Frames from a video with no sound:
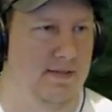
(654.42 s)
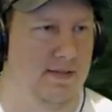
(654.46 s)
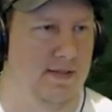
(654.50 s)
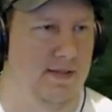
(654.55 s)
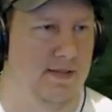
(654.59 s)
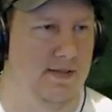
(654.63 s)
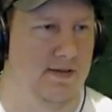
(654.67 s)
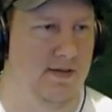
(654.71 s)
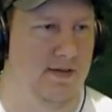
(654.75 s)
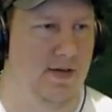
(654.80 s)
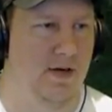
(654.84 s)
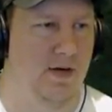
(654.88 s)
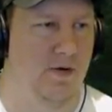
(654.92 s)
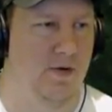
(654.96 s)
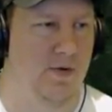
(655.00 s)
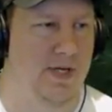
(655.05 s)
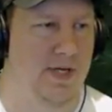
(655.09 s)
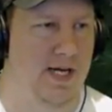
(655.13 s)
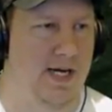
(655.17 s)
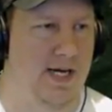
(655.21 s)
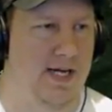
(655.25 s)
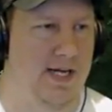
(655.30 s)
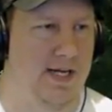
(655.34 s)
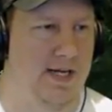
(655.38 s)
Oh no, we
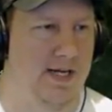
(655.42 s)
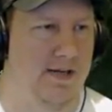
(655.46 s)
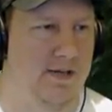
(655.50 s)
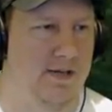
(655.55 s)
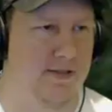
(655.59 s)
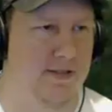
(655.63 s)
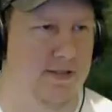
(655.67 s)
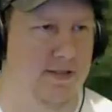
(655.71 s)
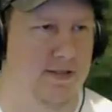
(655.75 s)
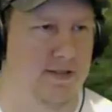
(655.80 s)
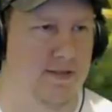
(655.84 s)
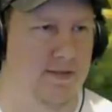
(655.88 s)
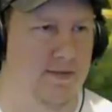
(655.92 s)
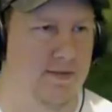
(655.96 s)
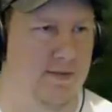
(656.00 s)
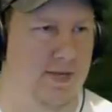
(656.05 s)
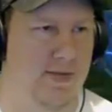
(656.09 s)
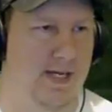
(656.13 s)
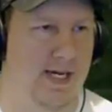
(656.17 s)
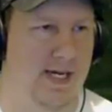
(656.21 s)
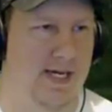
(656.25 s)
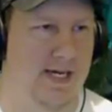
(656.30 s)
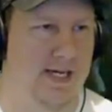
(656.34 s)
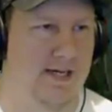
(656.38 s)
got heals.
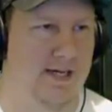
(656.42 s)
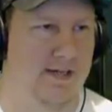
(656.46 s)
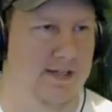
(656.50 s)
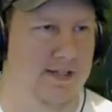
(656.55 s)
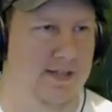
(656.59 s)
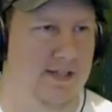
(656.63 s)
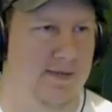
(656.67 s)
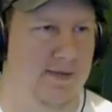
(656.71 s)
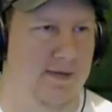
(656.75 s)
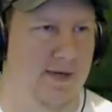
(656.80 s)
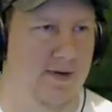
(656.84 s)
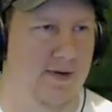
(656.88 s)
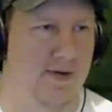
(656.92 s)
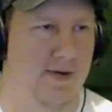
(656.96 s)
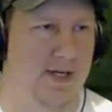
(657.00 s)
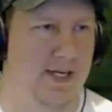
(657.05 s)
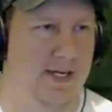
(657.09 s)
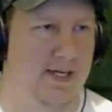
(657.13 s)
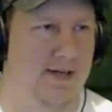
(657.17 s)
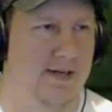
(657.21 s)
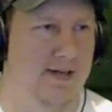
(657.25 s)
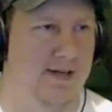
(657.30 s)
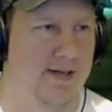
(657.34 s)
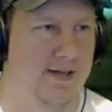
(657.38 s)
We got heals. I'm going
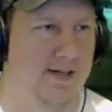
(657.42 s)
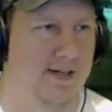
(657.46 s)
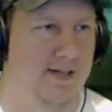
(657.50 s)
in.